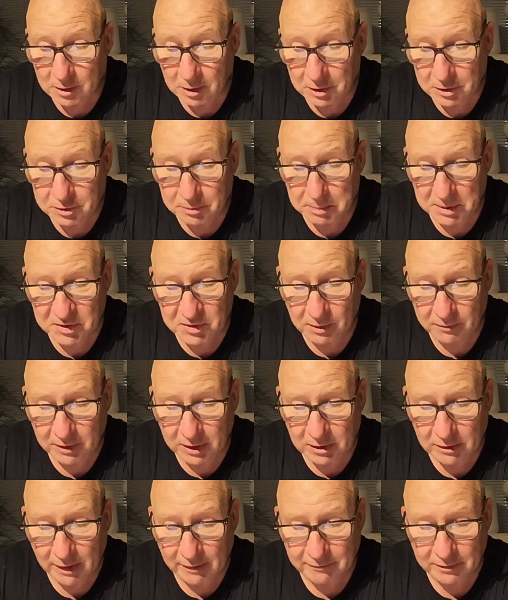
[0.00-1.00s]
Specific
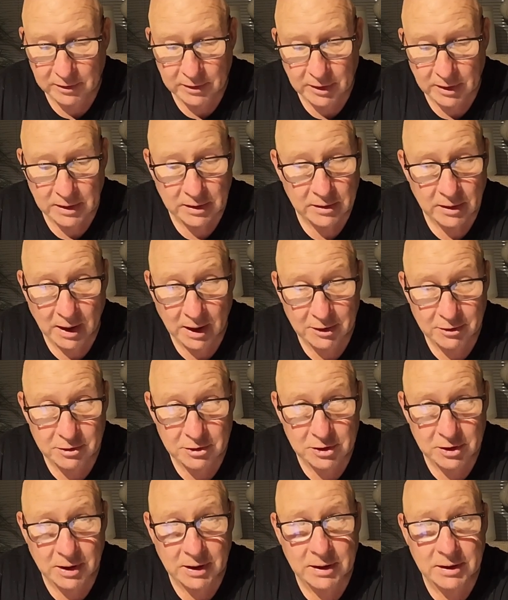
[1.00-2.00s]
gravity,
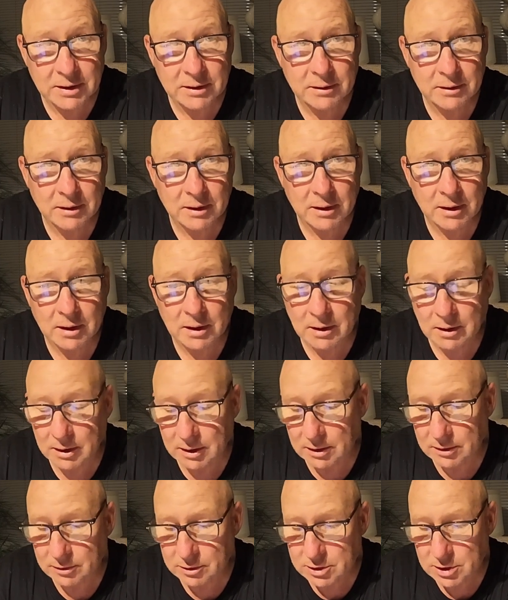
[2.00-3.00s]

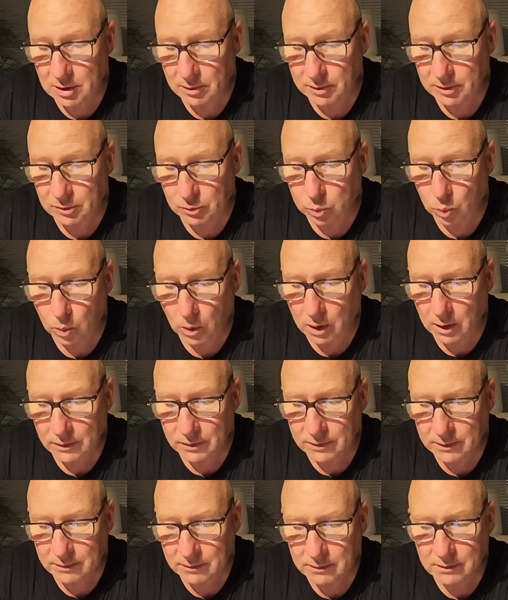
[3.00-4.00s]
SG, is showing as
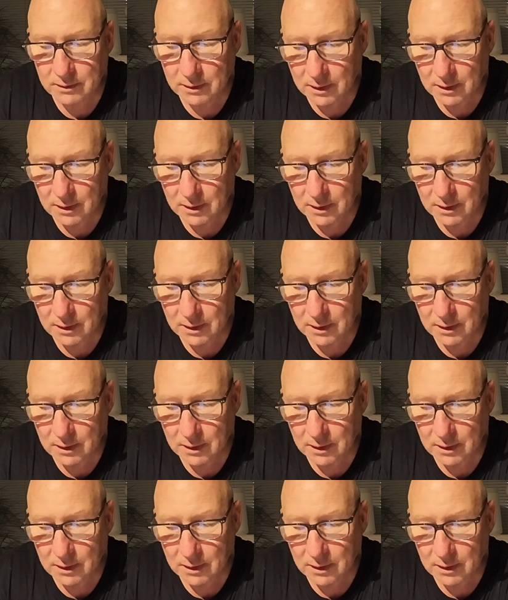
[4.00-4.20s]
1,